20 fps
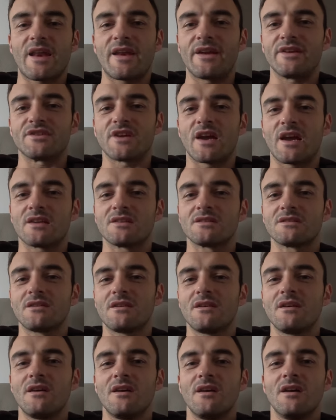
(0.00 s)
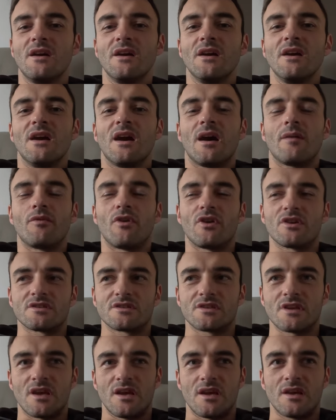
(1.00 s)
NHS. I'm
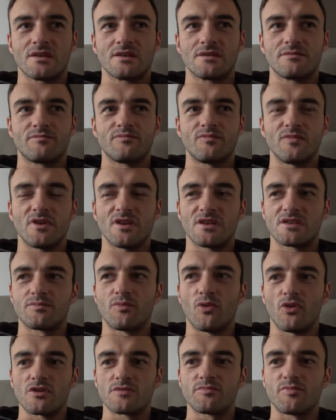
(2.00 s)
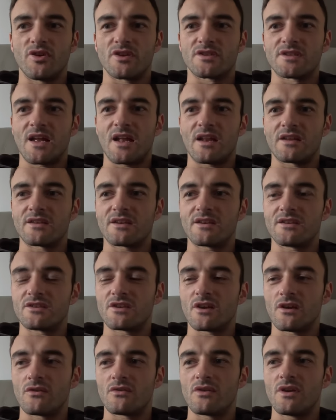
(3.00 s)
not a sports personality,
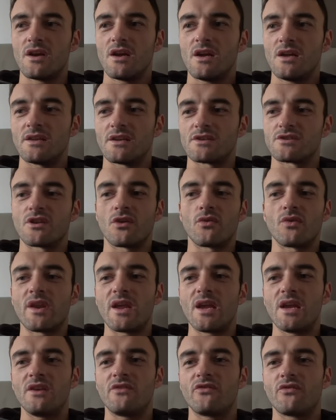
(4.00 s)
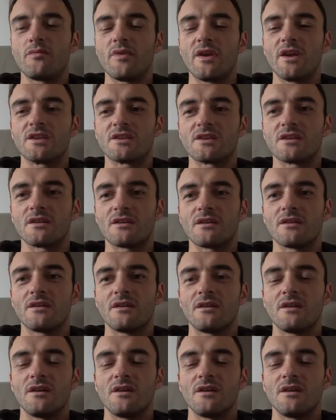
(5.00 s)
so there's no need for me to